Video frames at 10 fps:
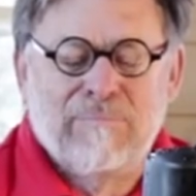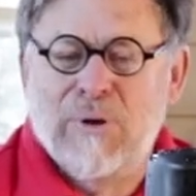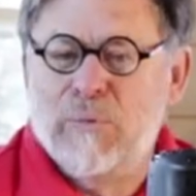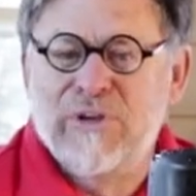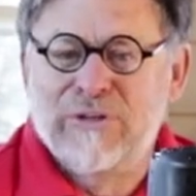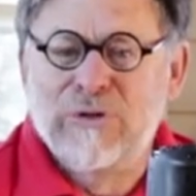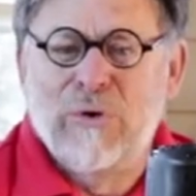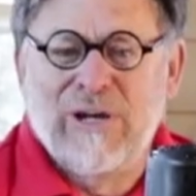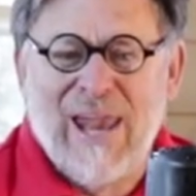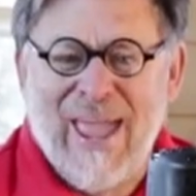but when you're
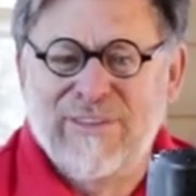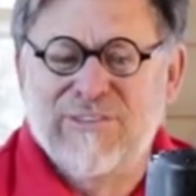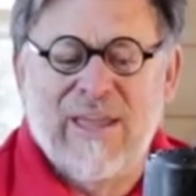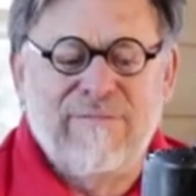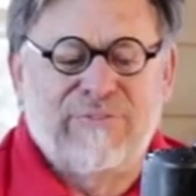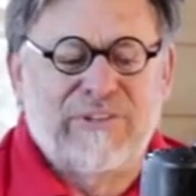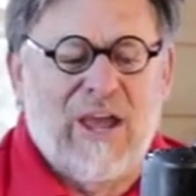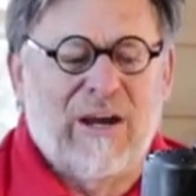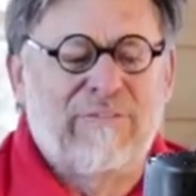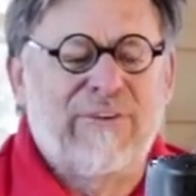doing landscape
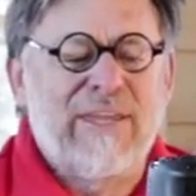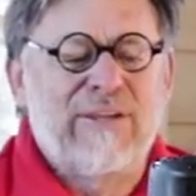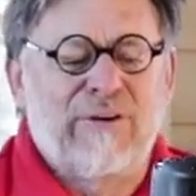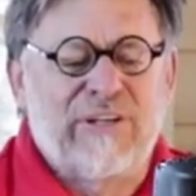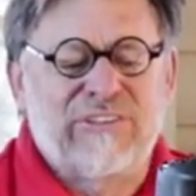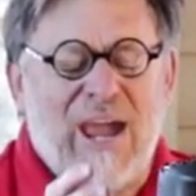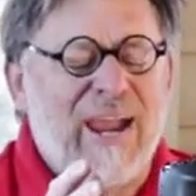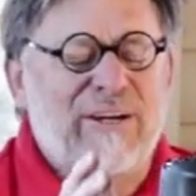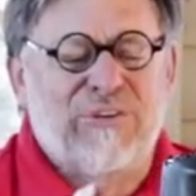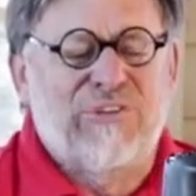photography, your
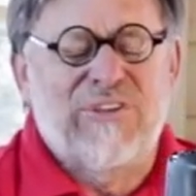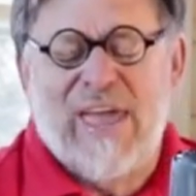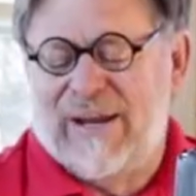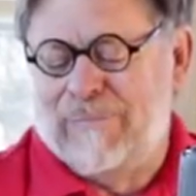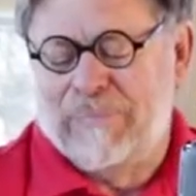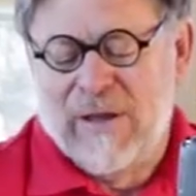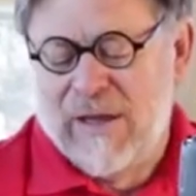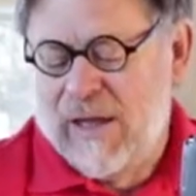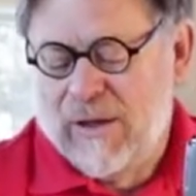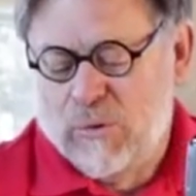entire setup
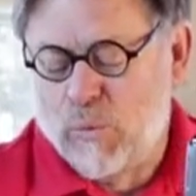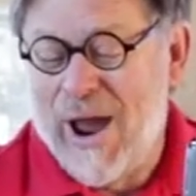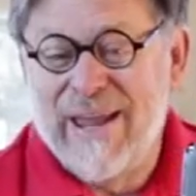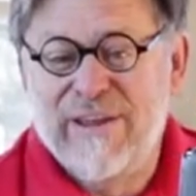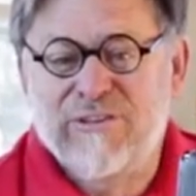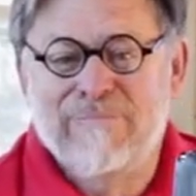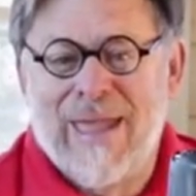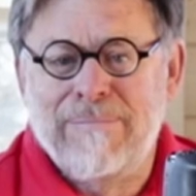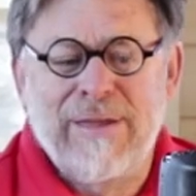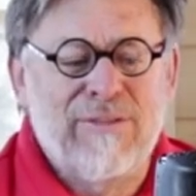weighs
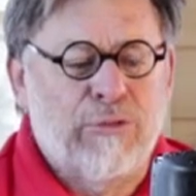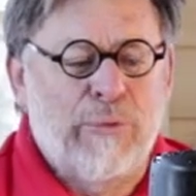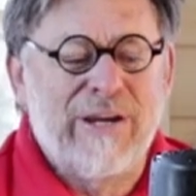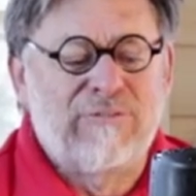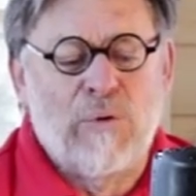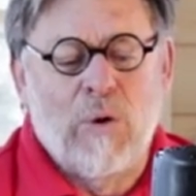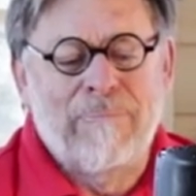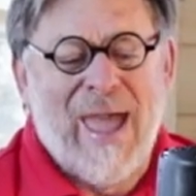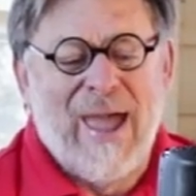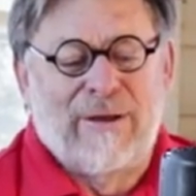maybe three or four
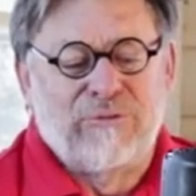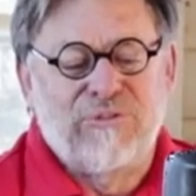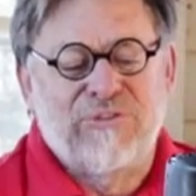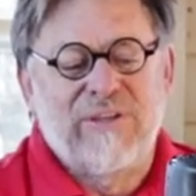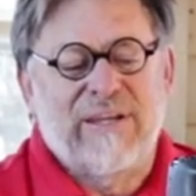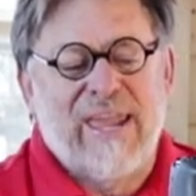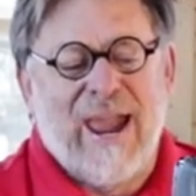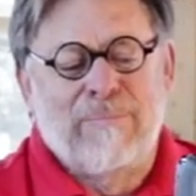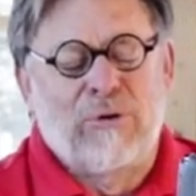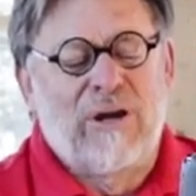pounds. The
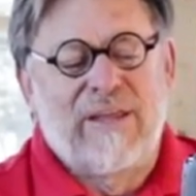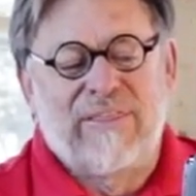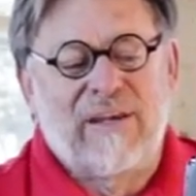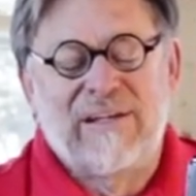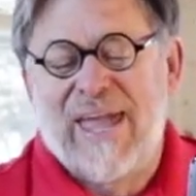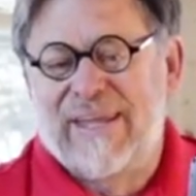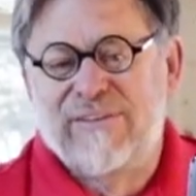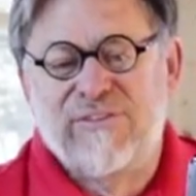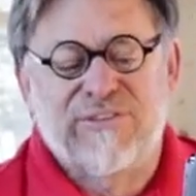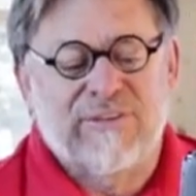camera and the
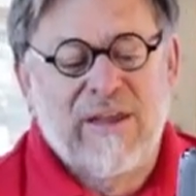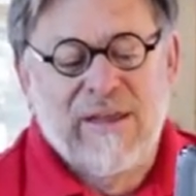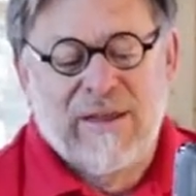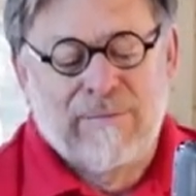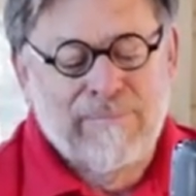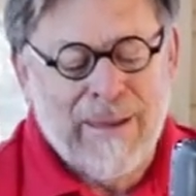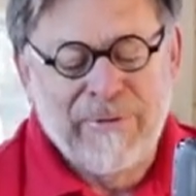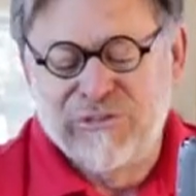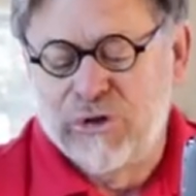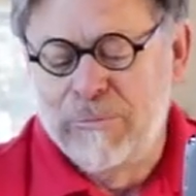lens,
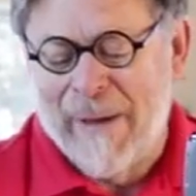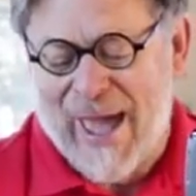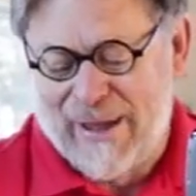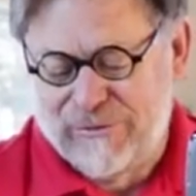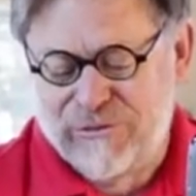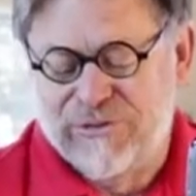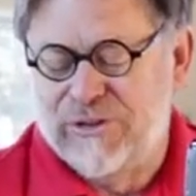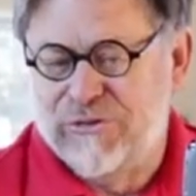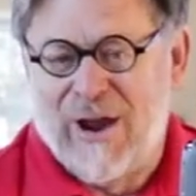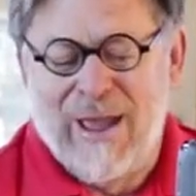maybe two pounds.
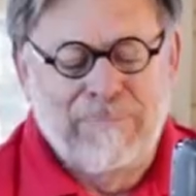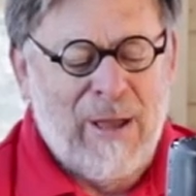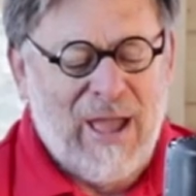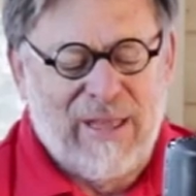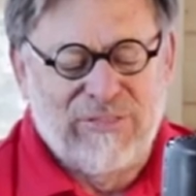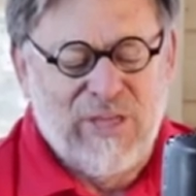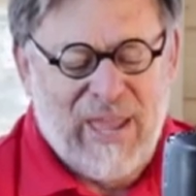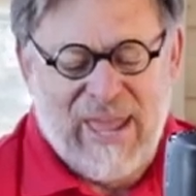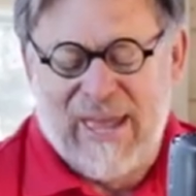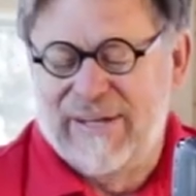The tripod, the
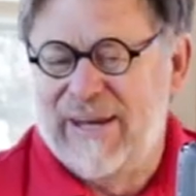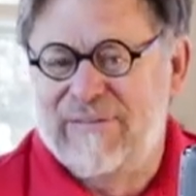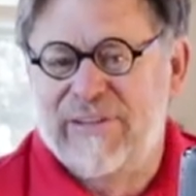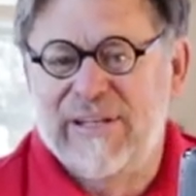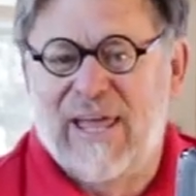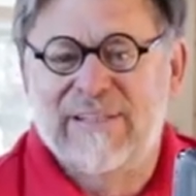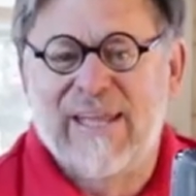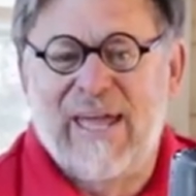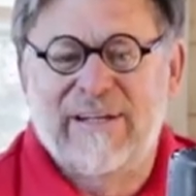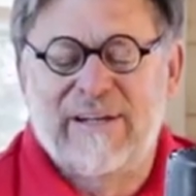head, everything like
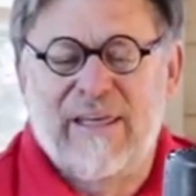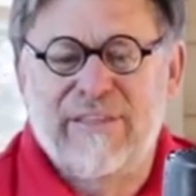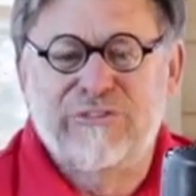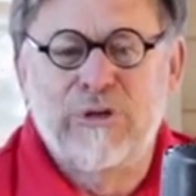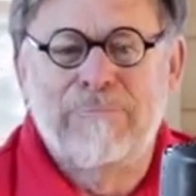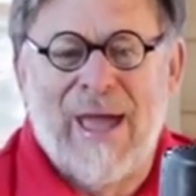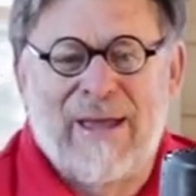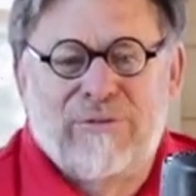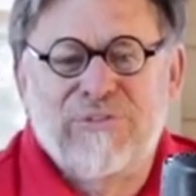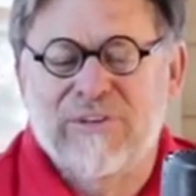that, another two
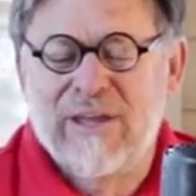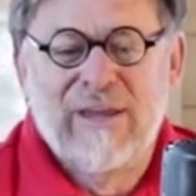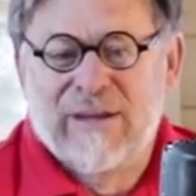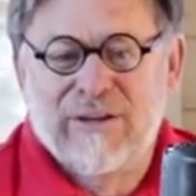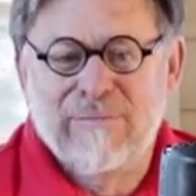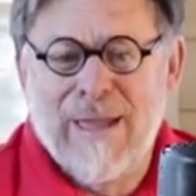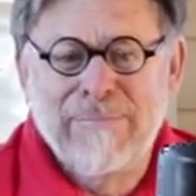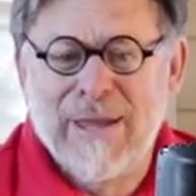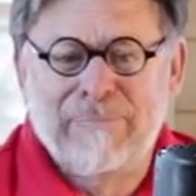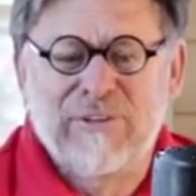pounds you may
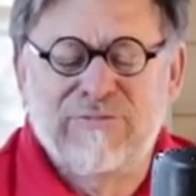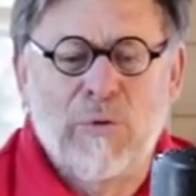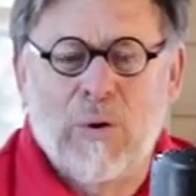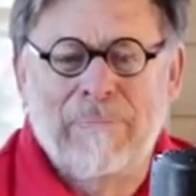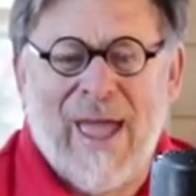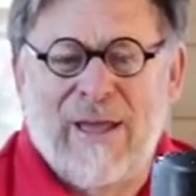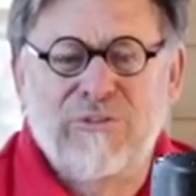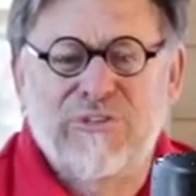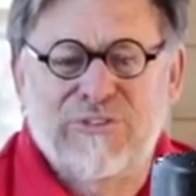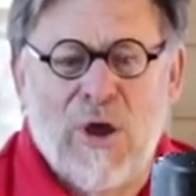be up to four
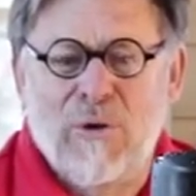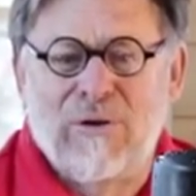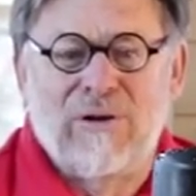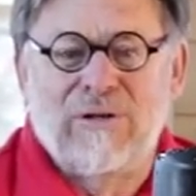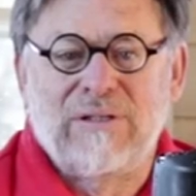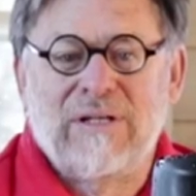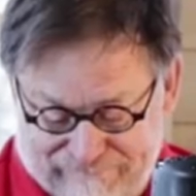pounds total.